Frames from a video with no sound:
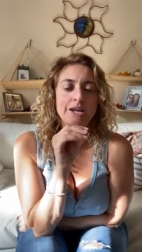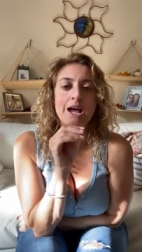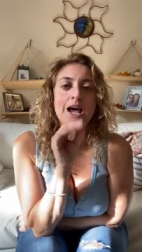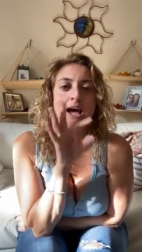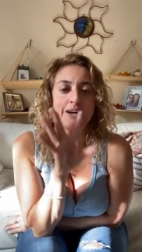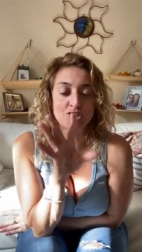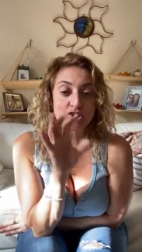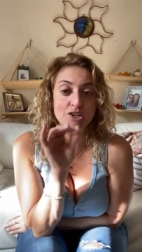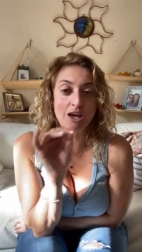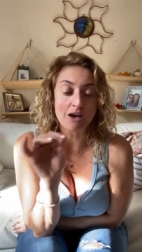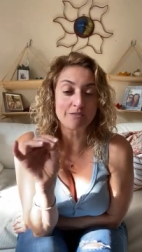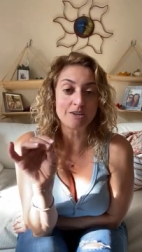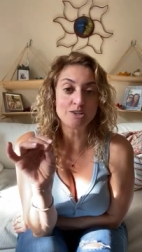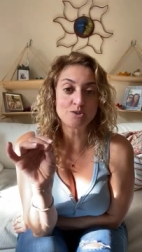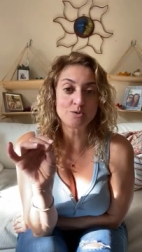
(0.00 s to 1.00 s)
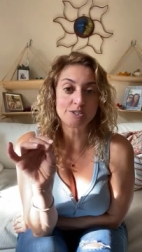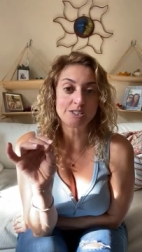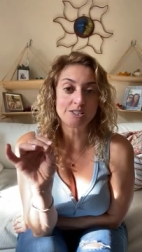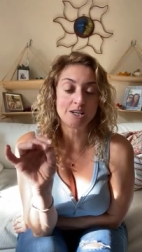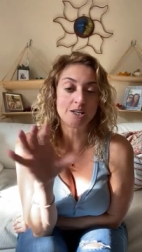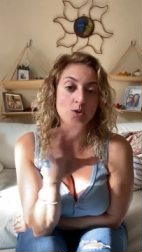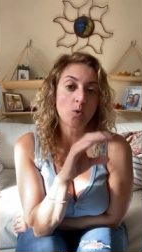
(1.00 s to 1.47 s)
that I actually have an
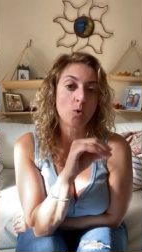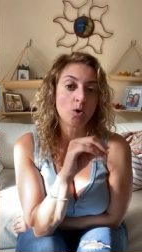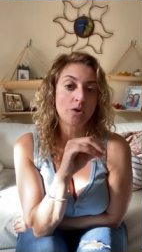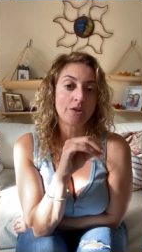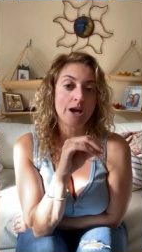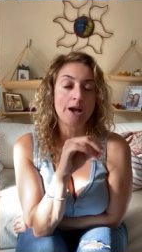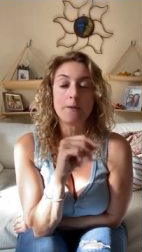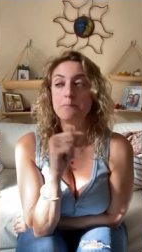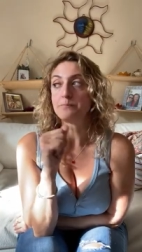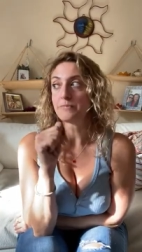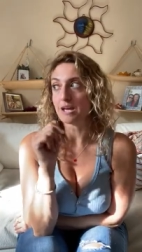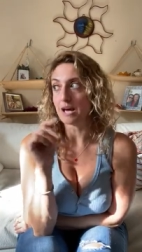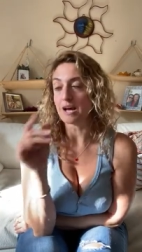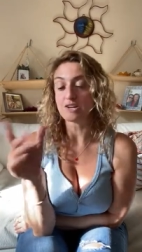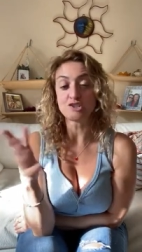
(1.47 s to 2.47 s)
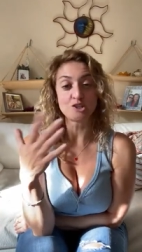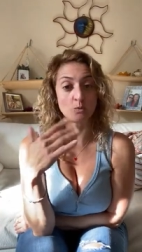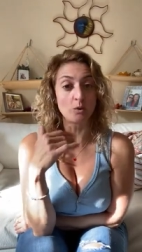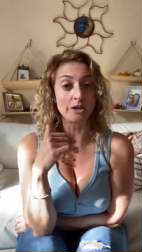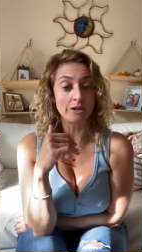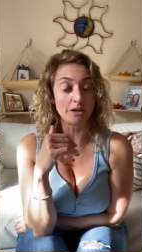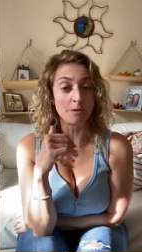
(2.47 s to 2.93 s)
interest in or that
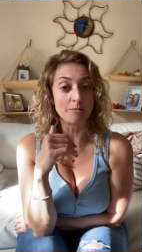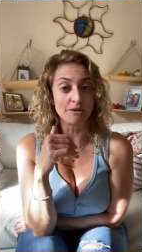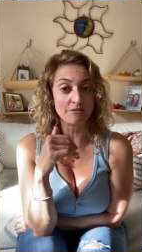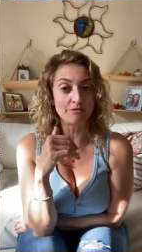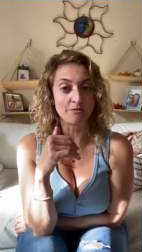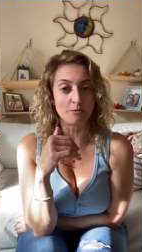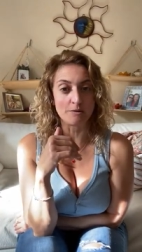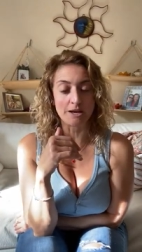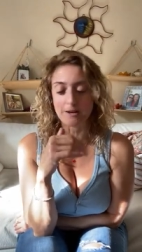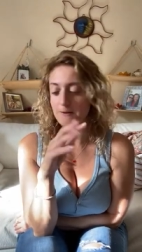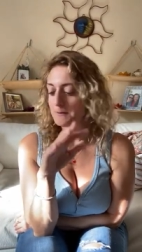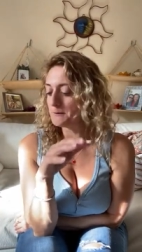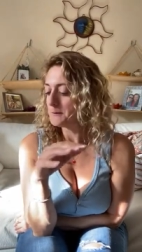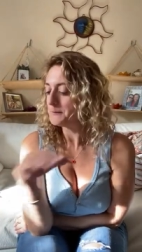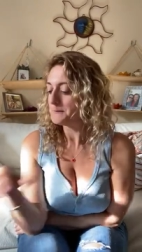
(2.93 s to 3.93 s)
actually want to come in for me.